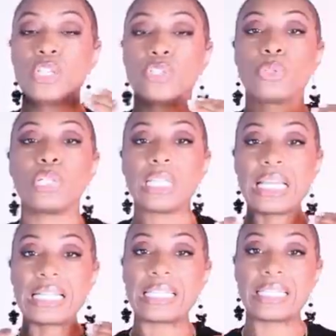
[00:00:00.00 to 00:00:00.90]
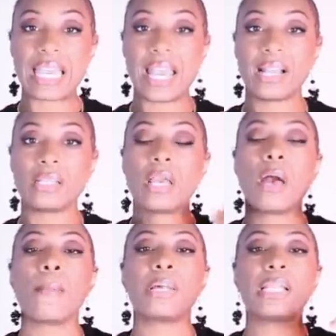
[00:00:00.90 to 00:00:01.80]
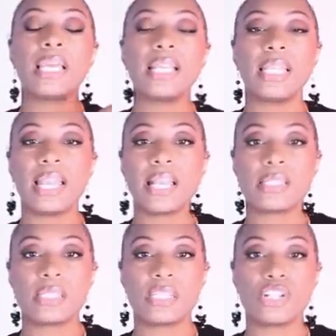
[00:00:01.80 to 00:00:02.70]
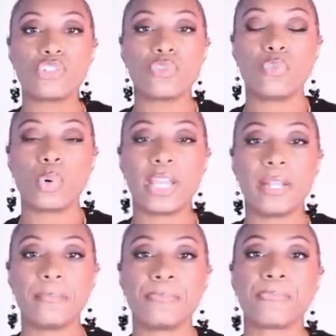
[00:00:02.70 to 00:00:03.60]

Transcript: So they're like stacked, but I like that it has this touch of white,